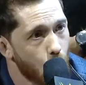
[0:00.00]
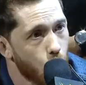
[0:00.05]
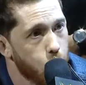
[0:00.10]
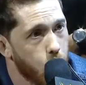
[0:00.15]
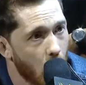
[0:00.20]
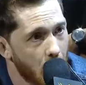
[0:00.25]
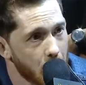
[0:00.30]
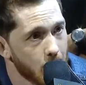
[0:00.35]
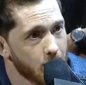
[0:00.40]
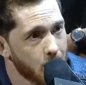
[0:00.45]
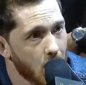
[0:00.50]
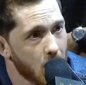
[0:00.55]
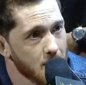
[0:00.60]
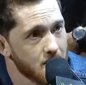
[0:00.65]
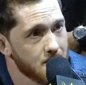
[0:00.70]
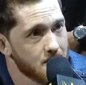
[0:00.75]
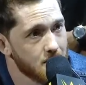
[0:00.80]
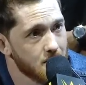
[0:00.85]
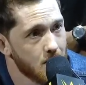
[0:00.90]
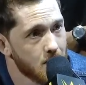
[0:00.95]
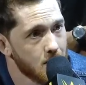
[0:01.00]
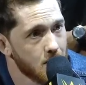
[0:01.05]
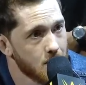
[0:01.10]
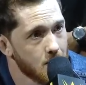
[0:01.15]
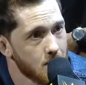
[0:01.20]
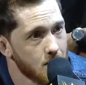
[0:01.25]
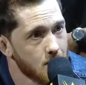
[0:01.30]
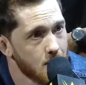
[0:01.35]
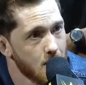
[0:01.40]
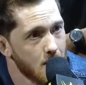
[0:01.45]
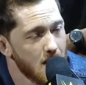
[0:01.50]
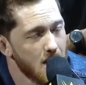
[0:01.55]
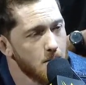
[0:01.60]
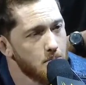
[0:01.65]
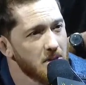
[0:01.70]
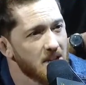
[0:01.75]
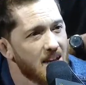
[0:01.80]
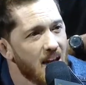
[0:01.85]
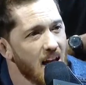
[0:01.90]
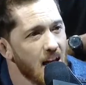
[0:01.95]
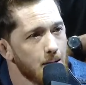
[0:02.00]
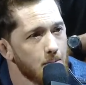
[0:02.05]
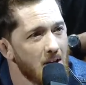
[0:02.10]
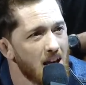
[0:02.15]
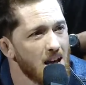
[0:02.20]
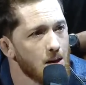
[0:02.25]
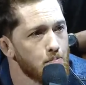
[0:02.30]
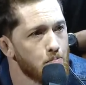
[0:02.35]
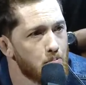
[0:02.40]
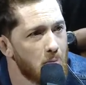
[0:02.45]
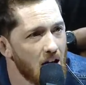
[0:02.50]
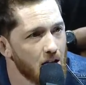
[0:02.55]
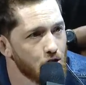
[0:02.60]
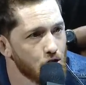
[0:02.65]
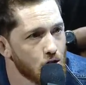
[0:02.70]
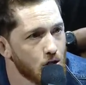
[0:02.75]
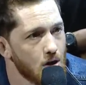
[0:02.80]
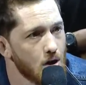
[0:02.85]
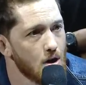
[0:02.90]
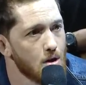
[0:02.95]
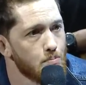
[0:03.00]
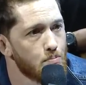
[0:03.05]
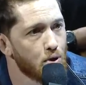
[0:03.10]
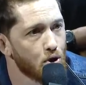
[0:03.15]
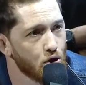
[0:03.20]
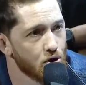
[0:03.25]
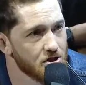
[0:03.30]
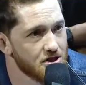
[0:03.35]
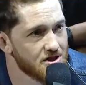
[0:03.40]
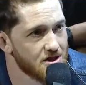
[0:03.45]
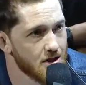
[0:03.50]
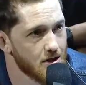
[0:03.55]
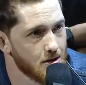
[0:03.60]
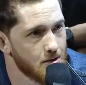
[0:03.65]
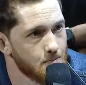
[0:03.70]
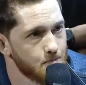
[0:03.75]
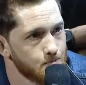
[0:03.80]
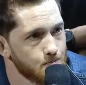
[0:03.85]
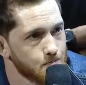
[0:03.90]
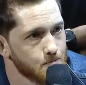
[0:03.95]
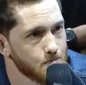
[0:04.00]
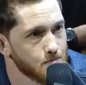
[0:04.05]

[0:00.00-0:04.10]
one of us became a better person.